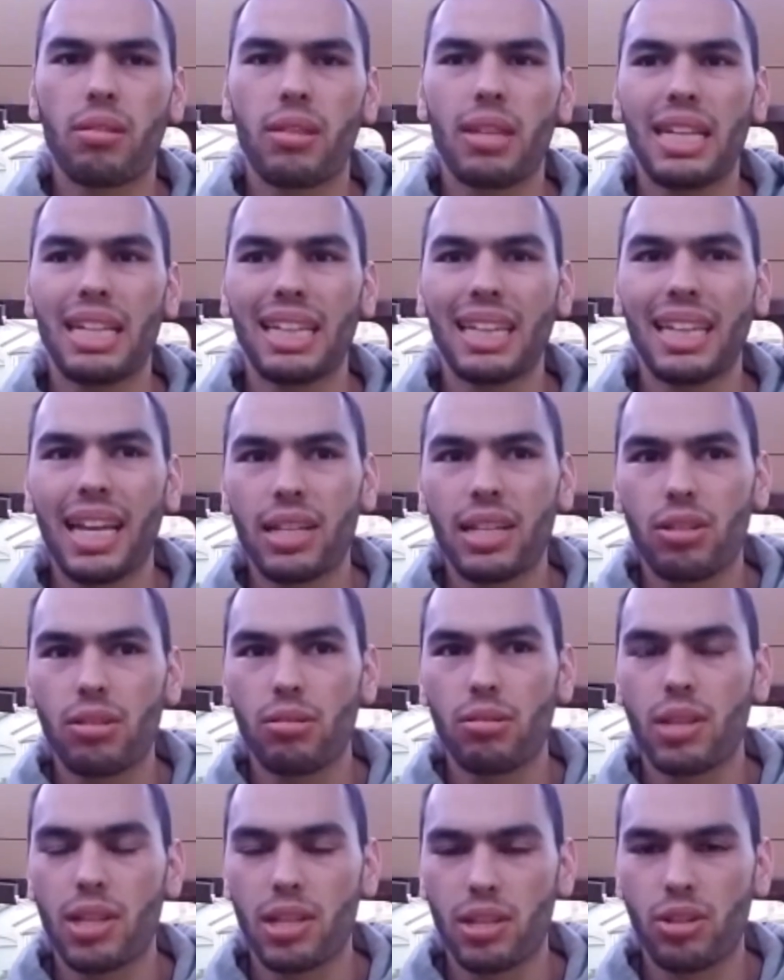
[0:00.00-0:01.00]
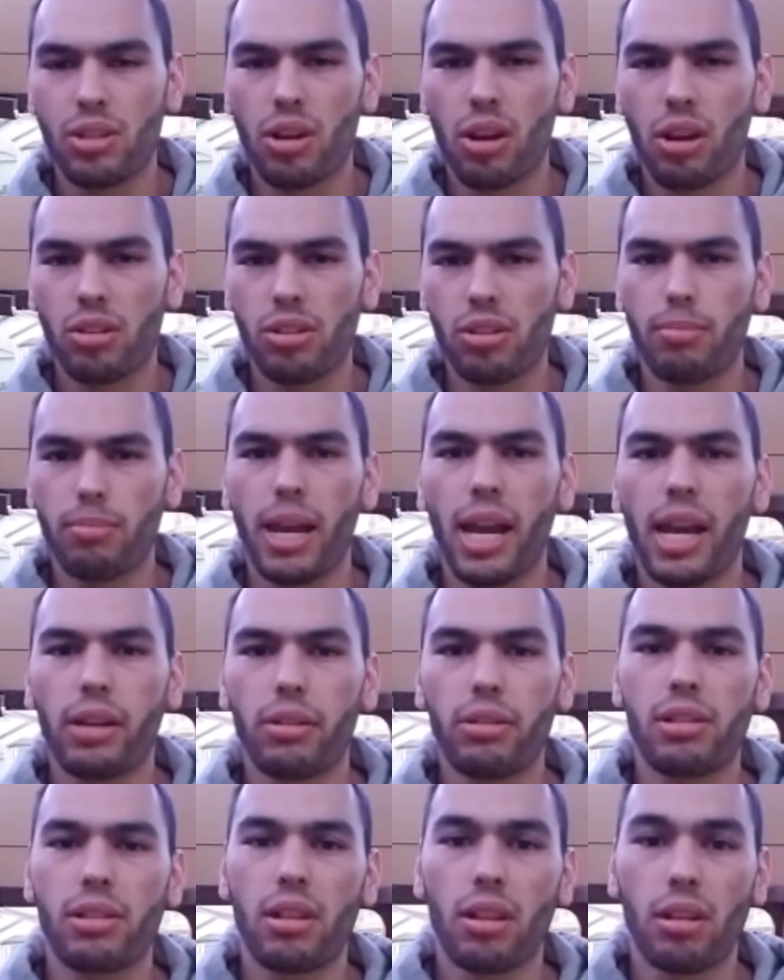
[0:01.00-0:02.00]
The less you discharge your
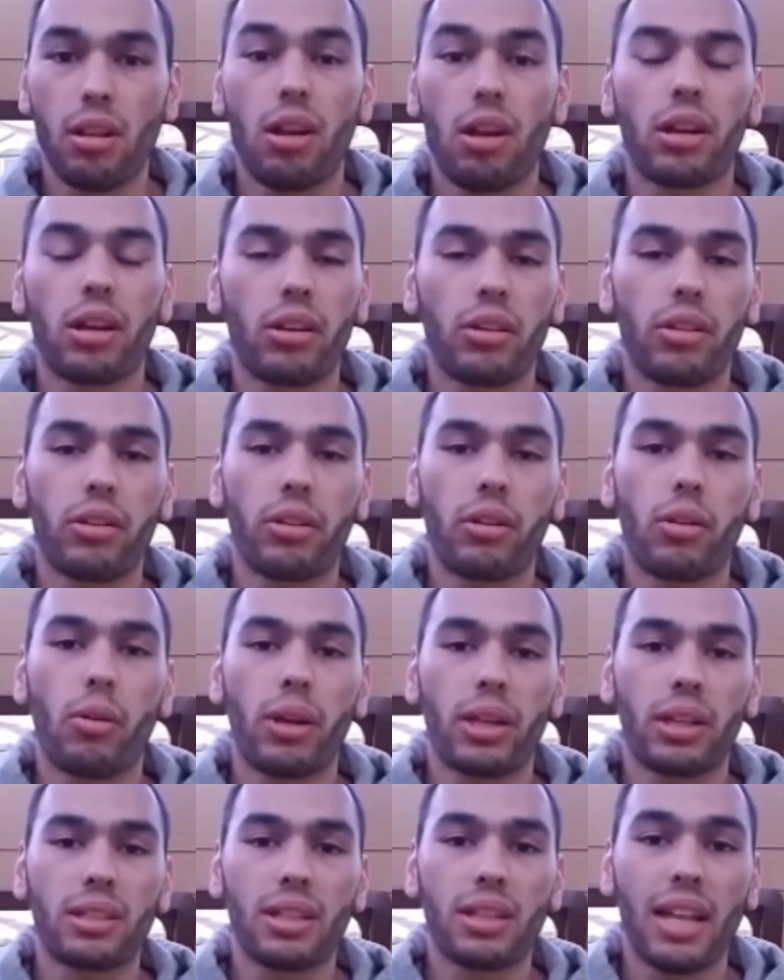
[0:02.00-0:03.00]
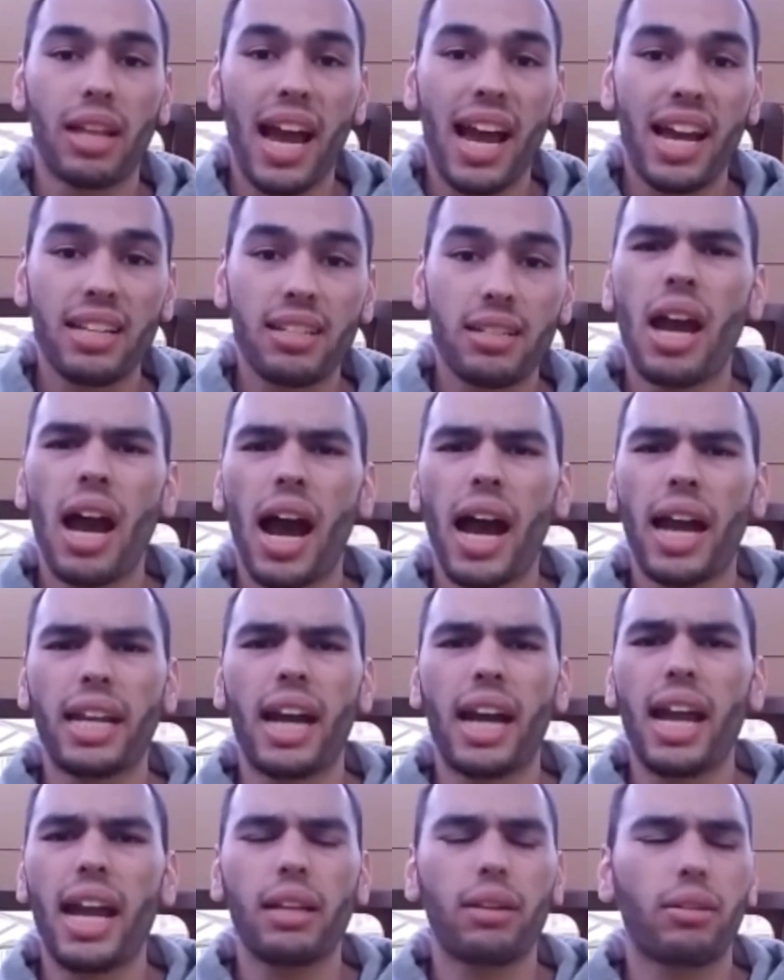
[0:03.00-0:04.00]
batteries, the longer they're going to last. I'd
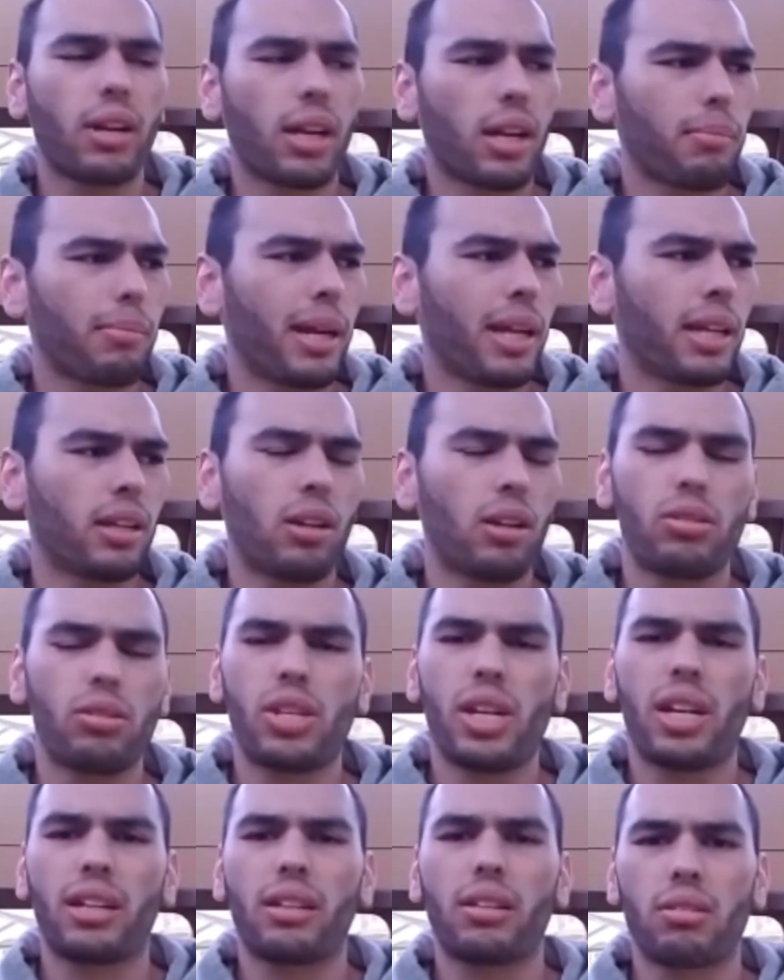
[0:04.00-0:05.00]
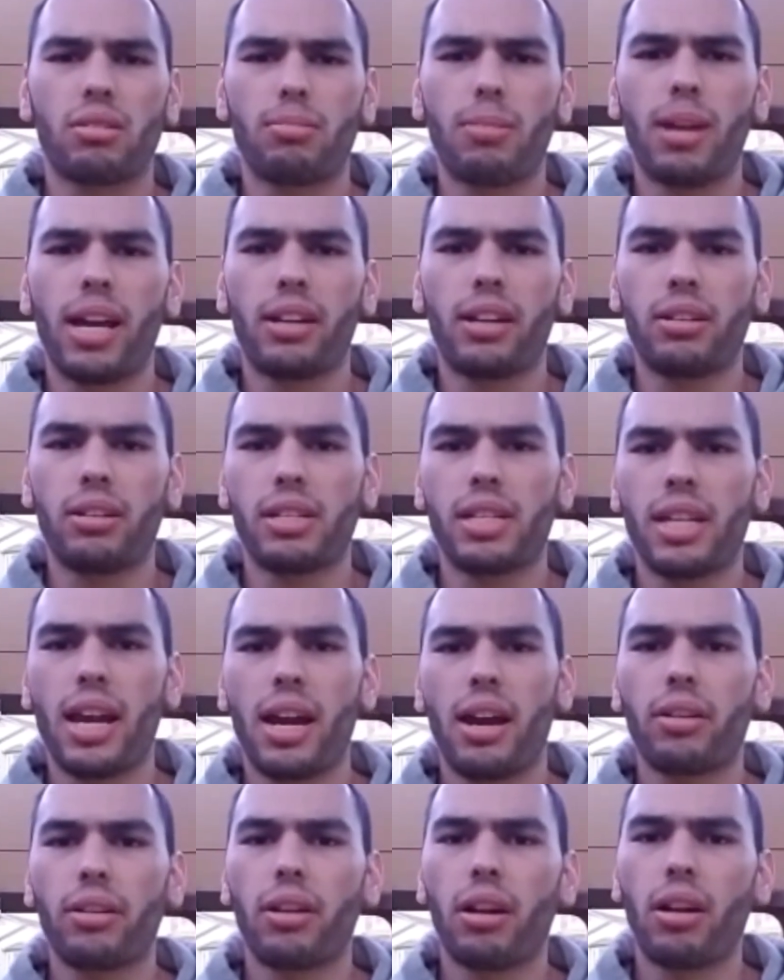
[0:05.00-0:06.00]
highly recommend go check those batteries
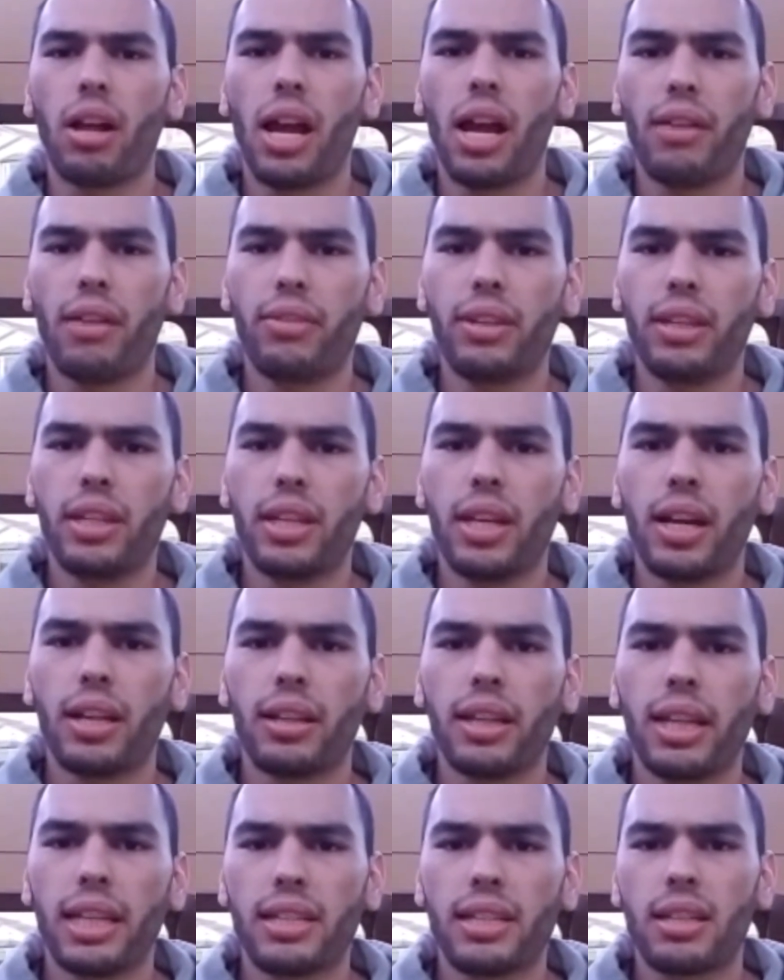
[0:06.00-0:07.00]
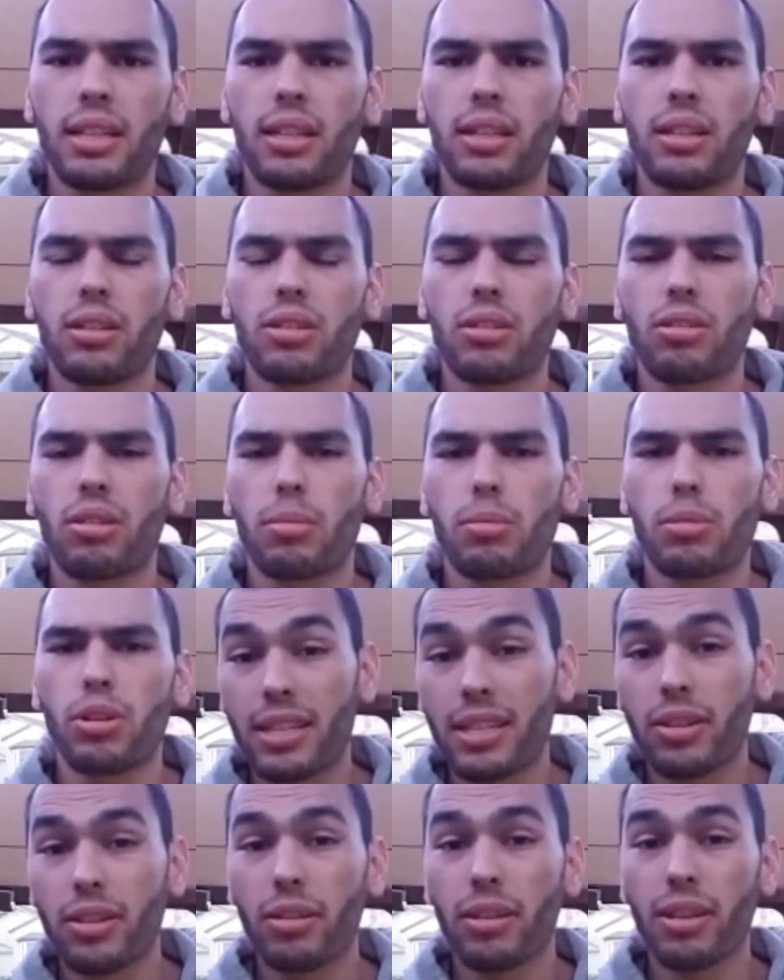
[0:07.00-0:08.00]
out. I'll have the links in the description.
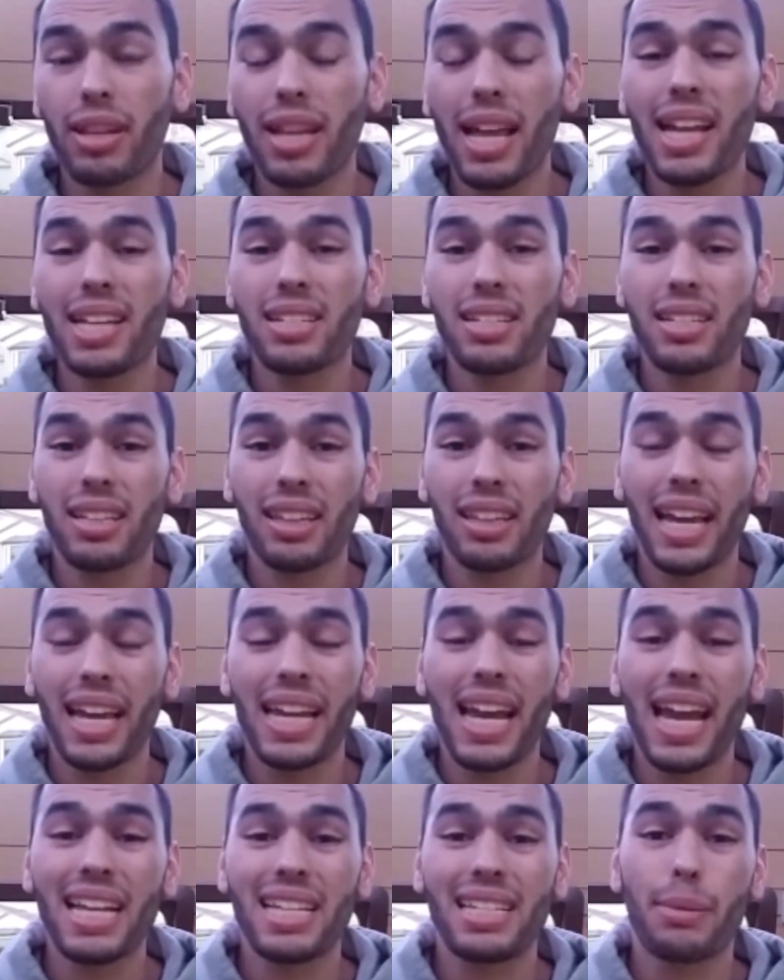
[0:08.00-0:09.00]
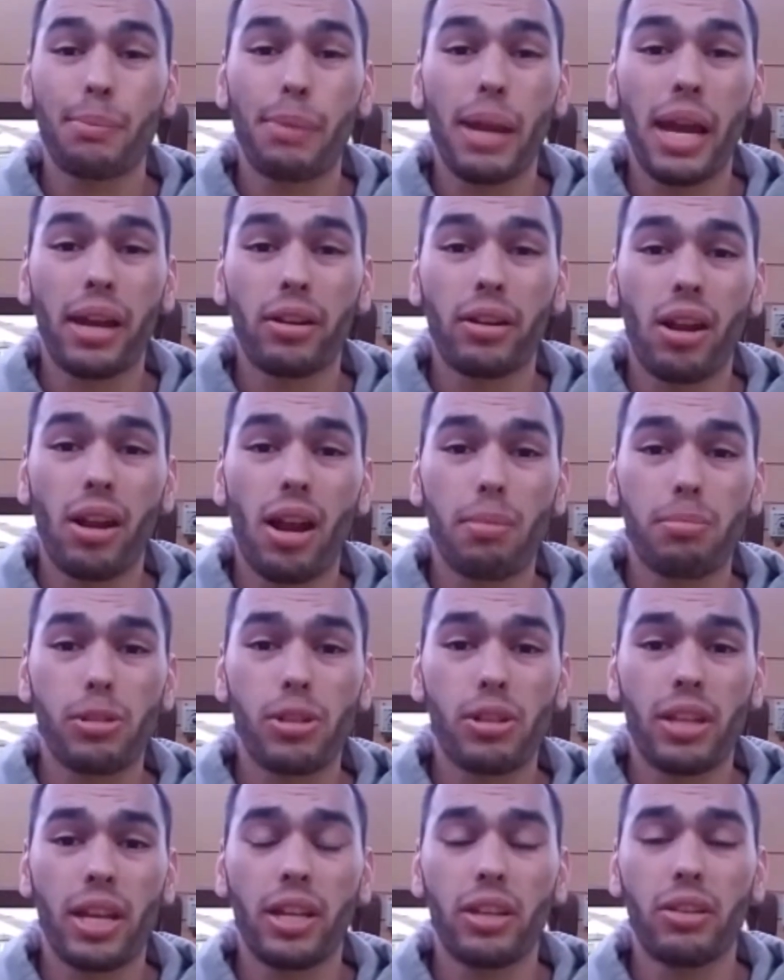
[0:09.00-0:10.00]
So the last lead acid battery
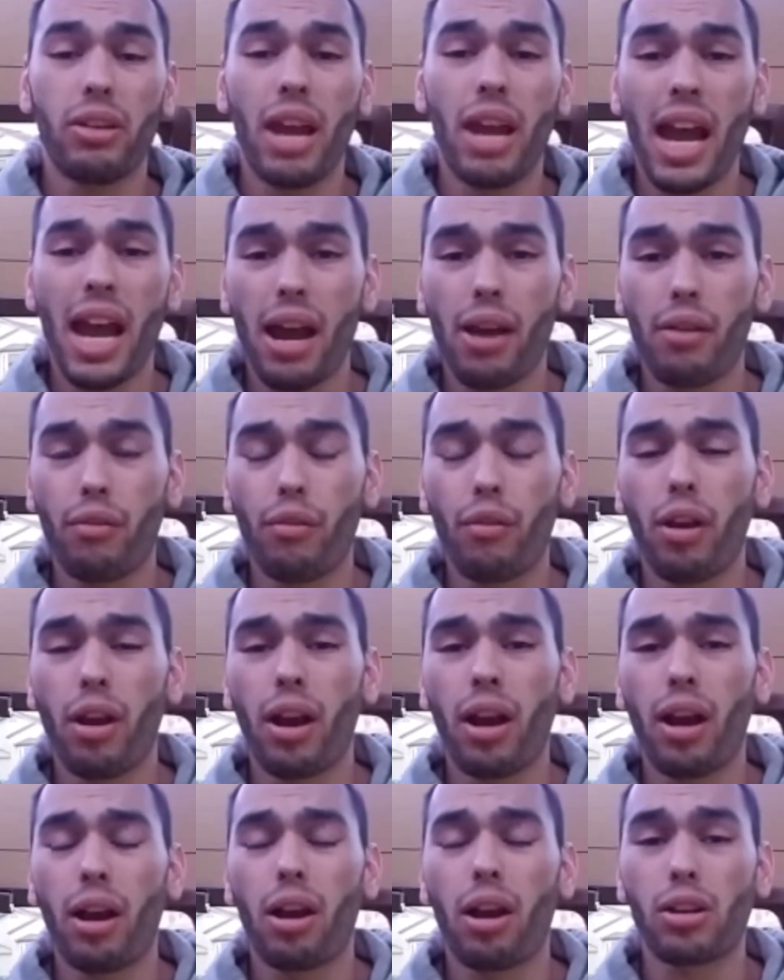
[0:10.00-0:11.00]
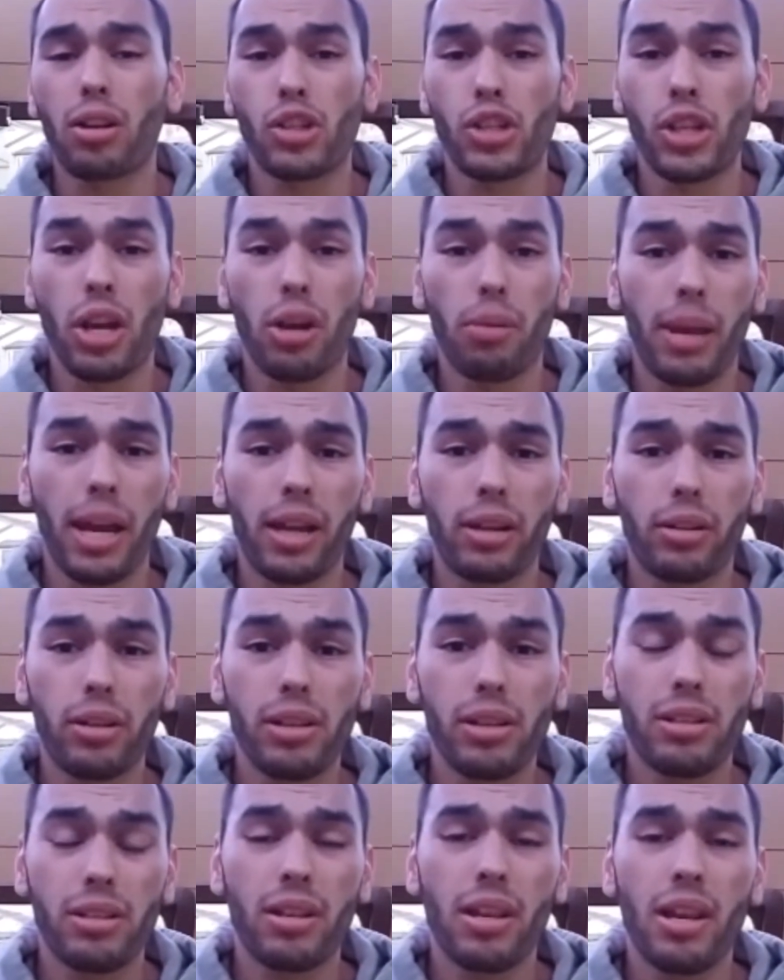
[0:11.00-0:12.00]
option that you have are gel
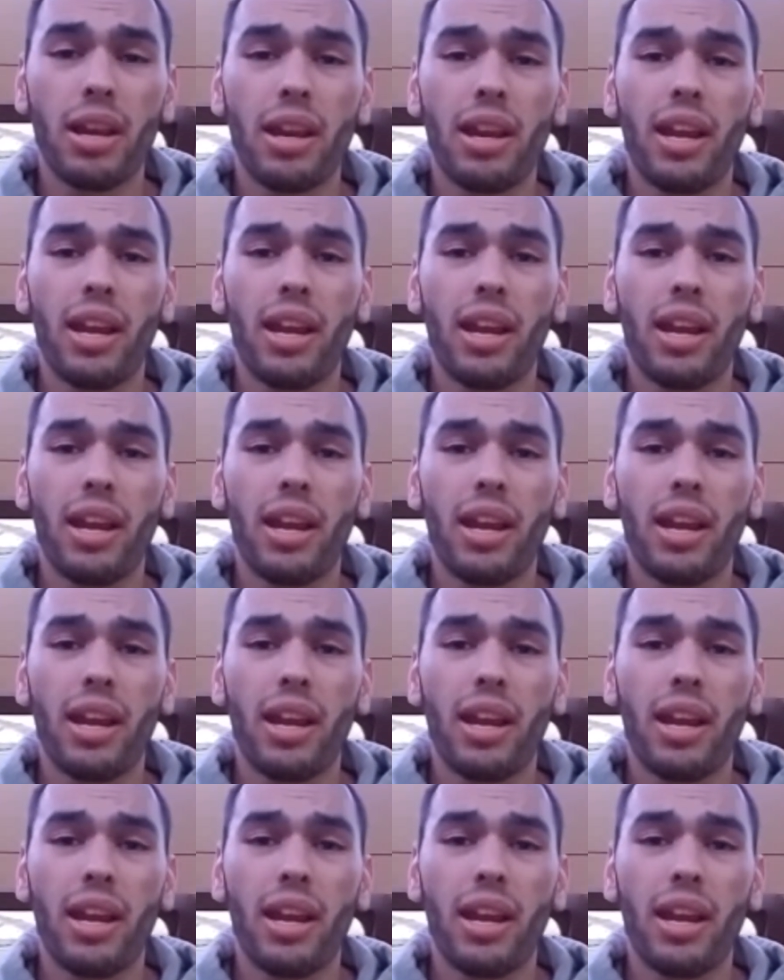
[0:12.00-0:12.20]
batteries.